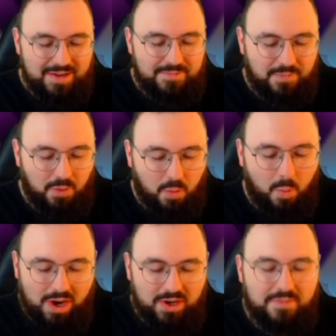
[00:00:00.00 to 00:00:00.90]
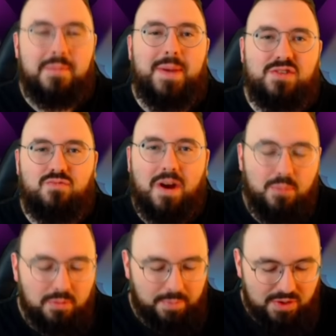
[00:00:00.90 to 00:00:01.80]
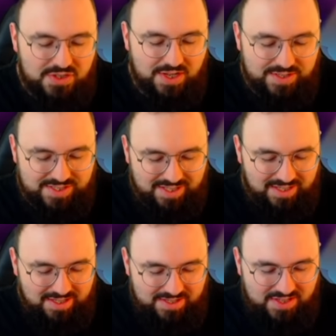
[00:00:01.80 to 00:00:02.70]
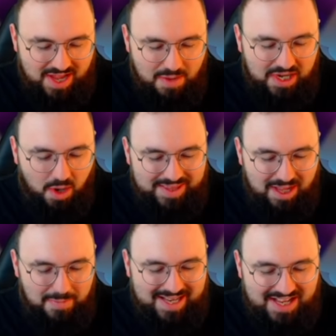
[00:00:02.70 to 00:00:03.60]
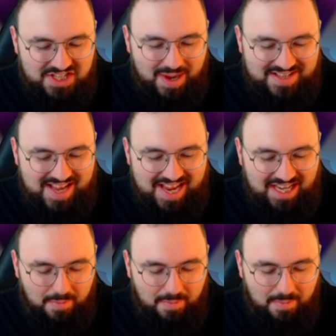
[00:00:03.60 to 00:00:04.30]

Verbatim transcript: for one of the best Rumble boosters. So here we go with El Magneto SE. Come